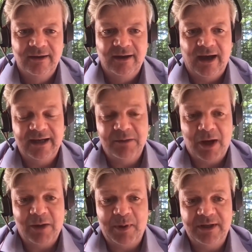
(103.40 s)
and in
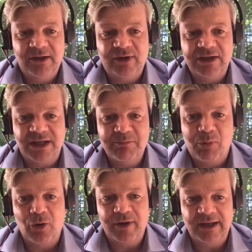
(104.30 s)
my opinion, essentially
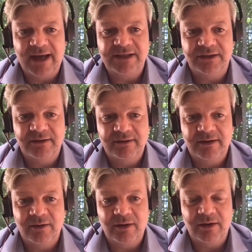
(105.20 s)
bought the election.
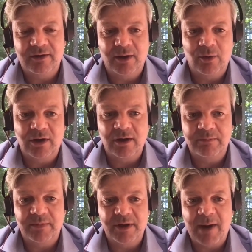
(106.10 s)
They, they were
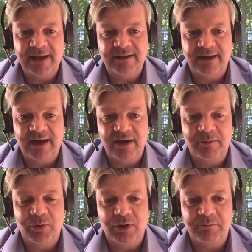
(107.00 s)
they banded together,
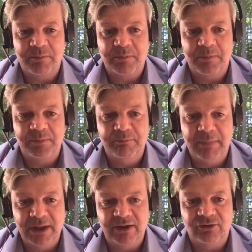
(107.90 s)
put up
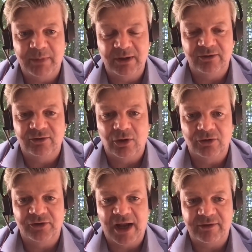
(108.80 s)
millions and millions of
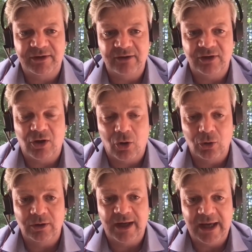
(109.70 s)
dollars in advertising,
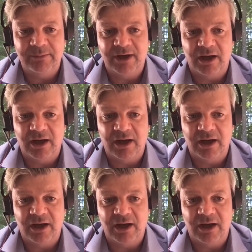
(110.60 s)
all aimed at